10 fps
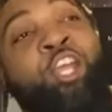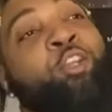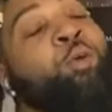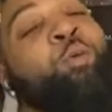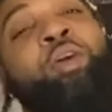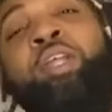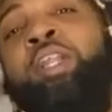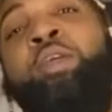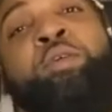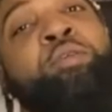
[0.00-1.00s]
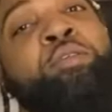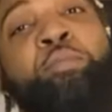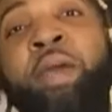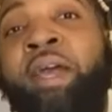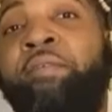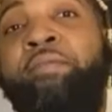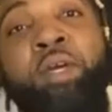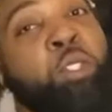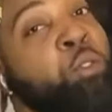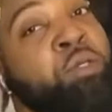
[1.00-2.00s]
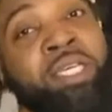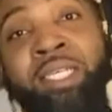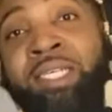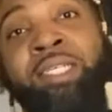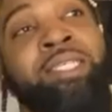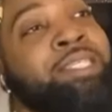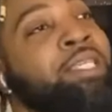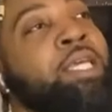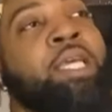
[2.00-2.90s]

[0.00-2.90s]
Don't wanna lose my focus.